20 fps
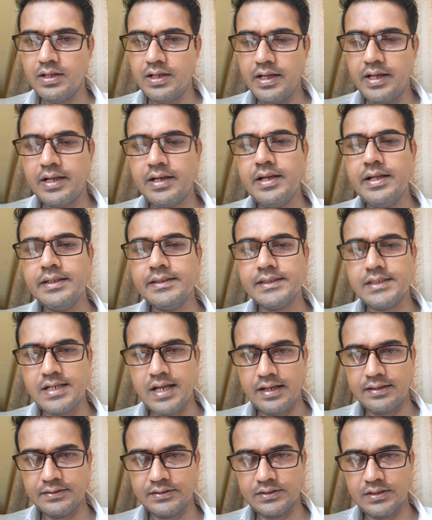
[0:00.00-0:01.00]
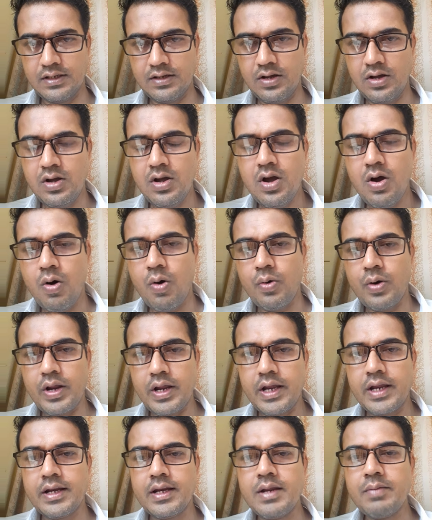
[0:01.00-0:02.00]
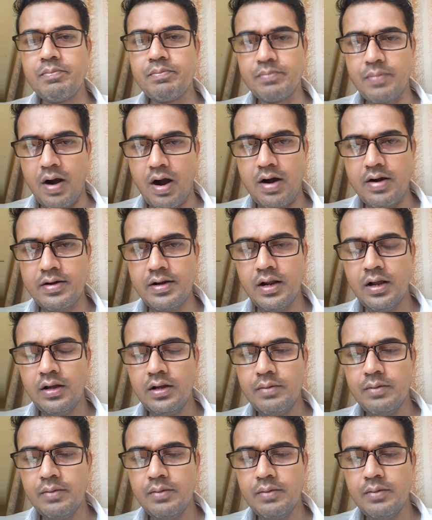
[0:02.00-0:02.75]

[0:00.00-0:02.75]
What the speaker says: any stanza or any part